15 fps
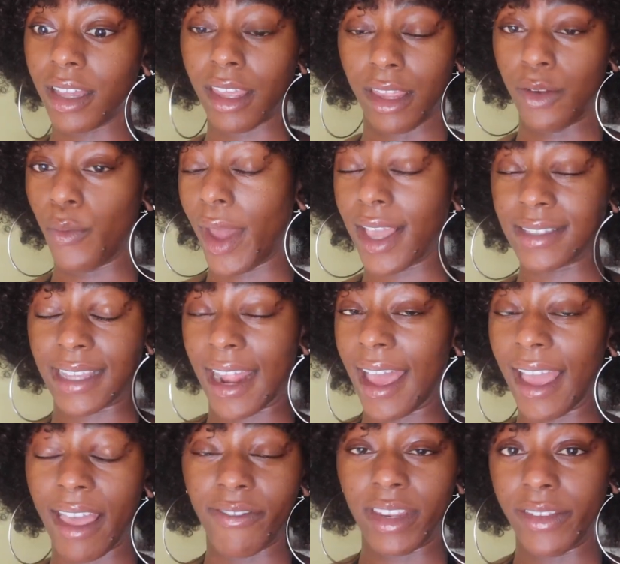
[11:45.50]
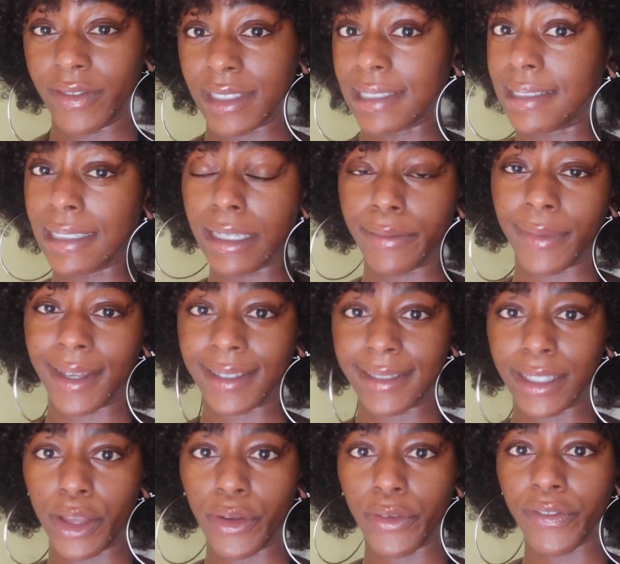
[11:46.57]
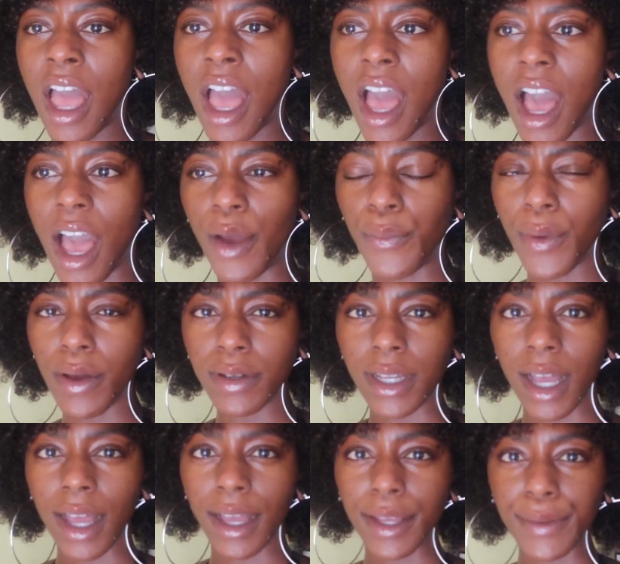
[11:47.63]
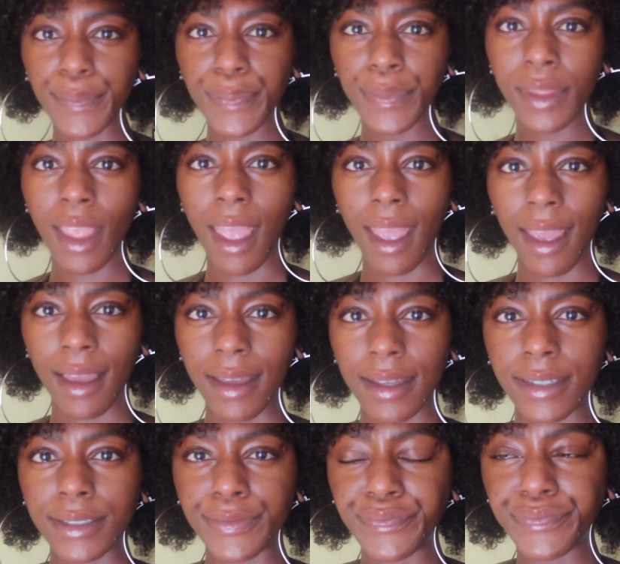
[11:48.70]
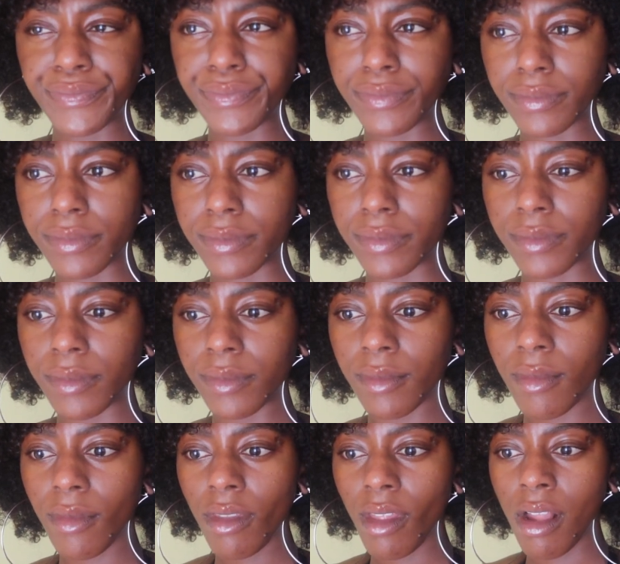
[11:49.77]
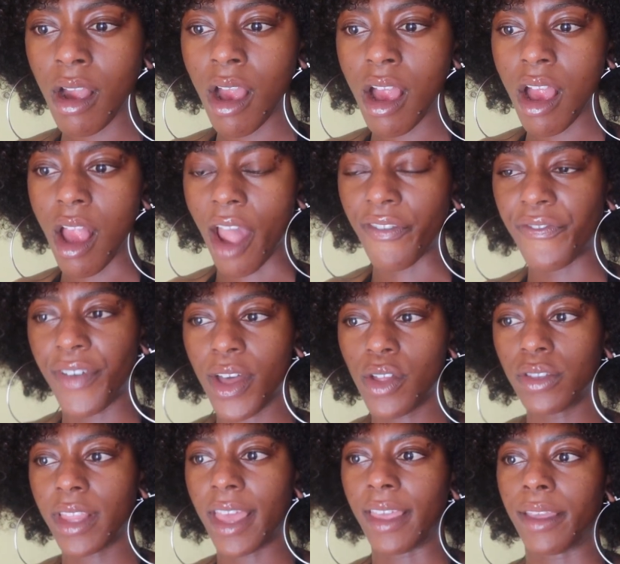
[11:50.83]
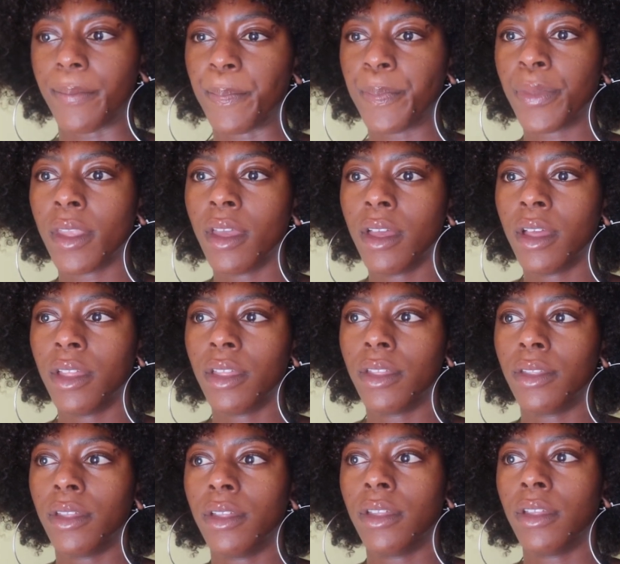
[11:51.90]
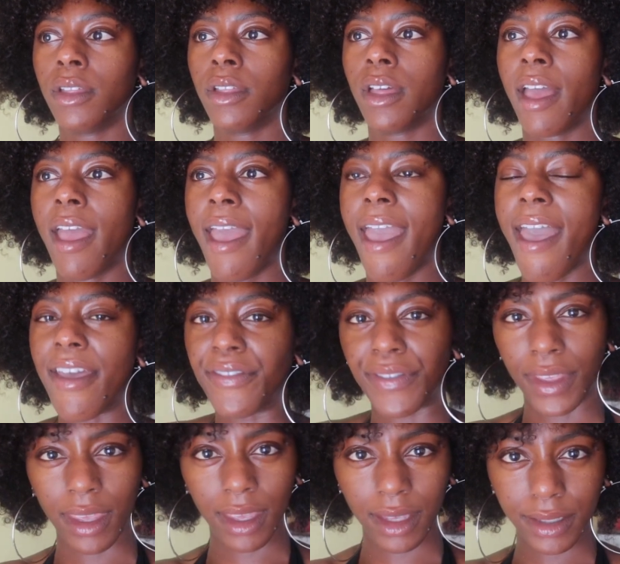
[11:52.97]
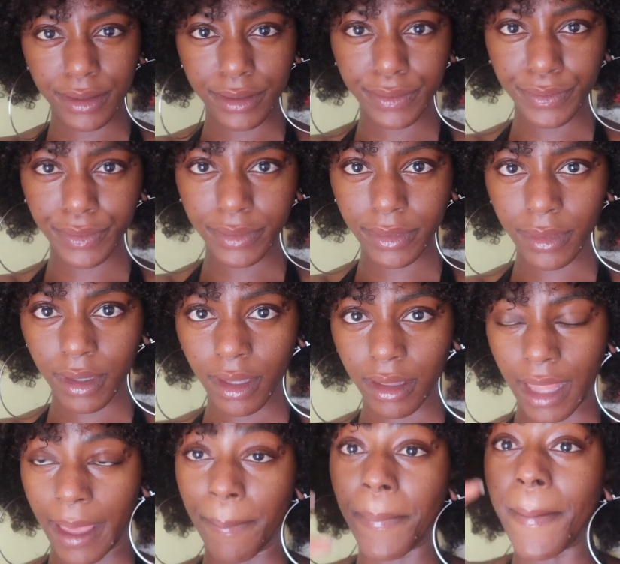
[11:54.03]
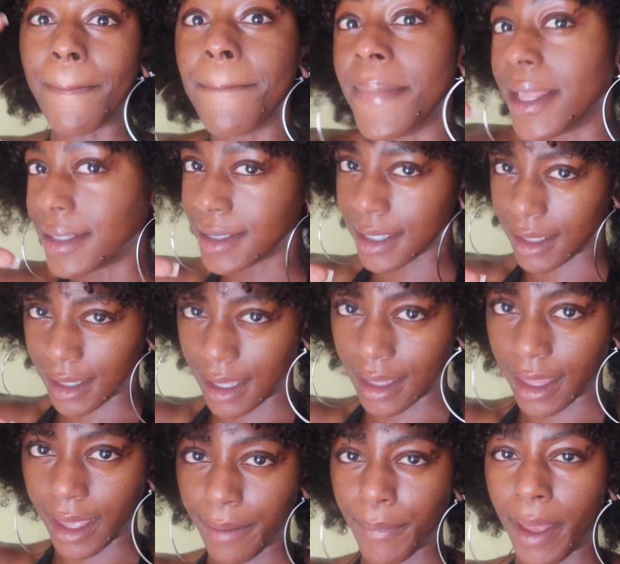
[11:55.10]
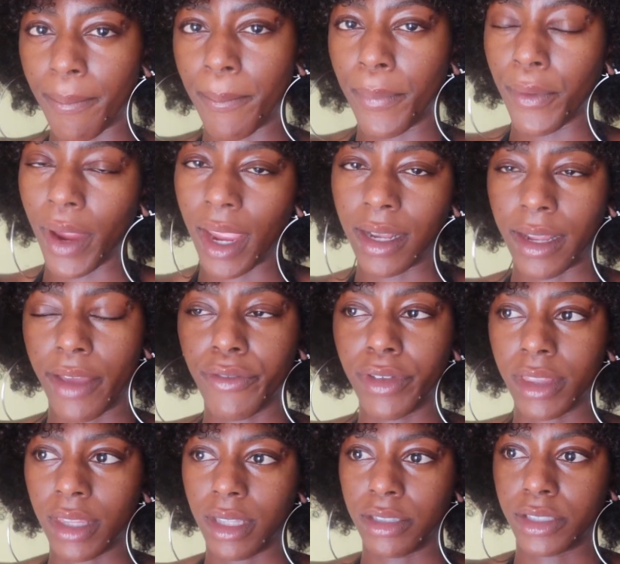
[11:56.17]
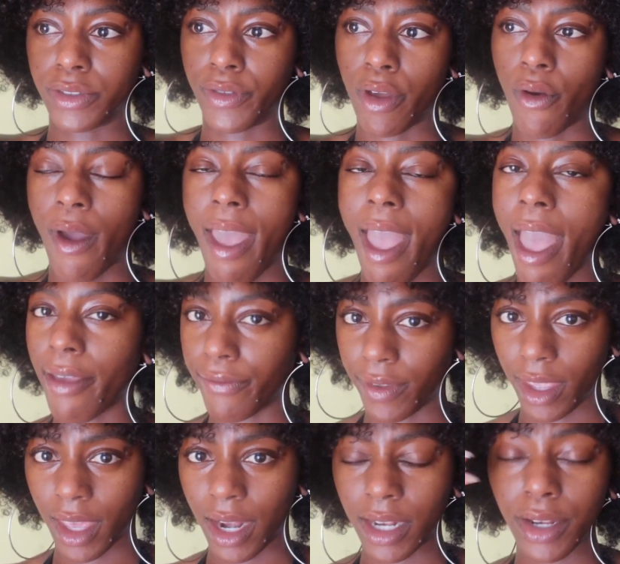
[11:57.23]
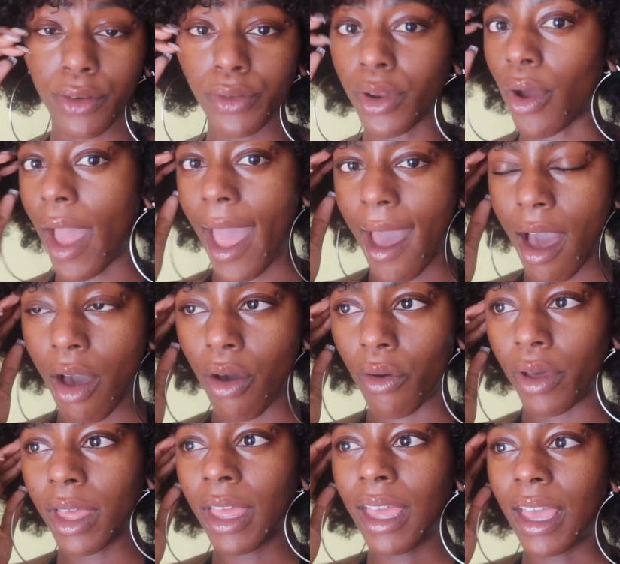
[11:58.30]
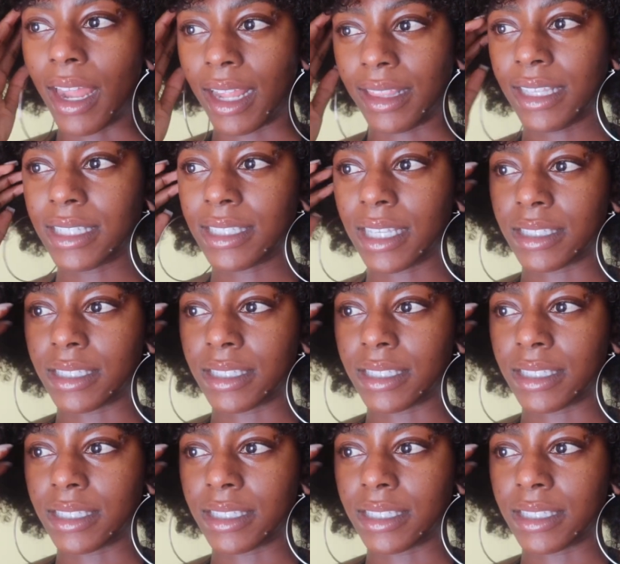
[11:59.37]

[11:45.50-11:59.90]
in ways that I haven't even seen myself. I woke up and I felt like heavy. Like, but mentally, like my brain, everything just felt heavy. And I don't know how. I think it's